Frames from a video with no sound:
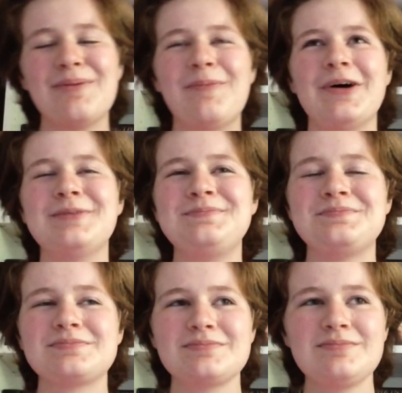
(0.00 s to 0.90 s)
But
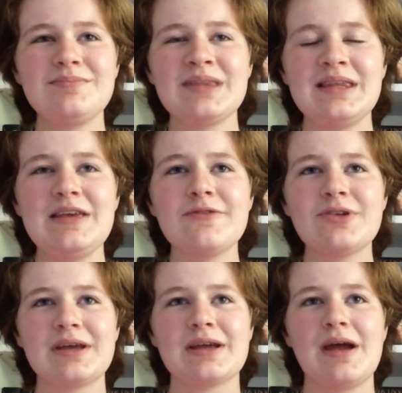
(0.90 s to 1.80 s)

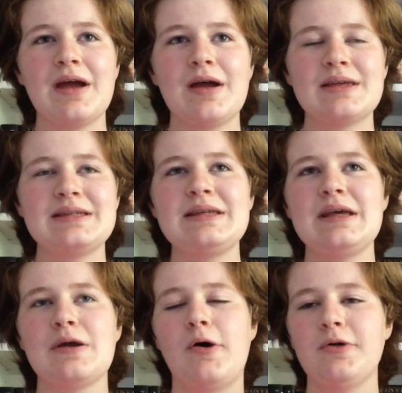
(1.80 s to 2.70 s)
even
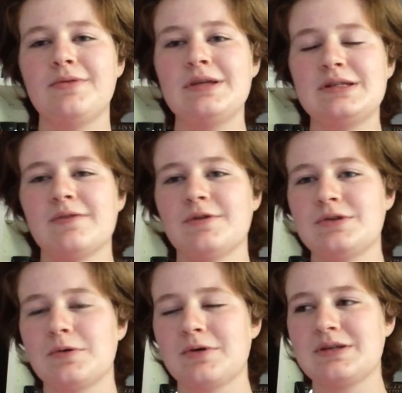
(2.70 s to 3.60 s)
seeing all of these different
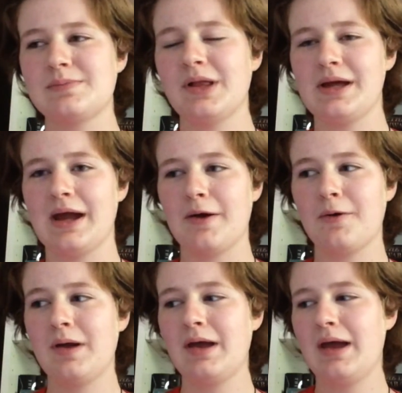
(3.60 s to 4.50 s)
stories play
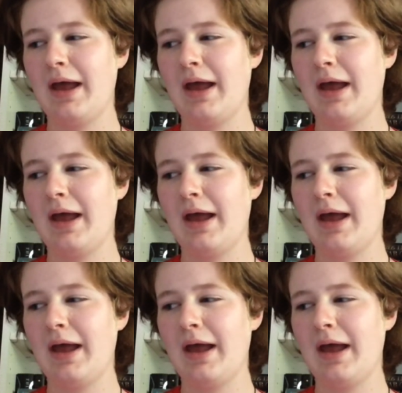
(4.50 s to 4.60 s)
out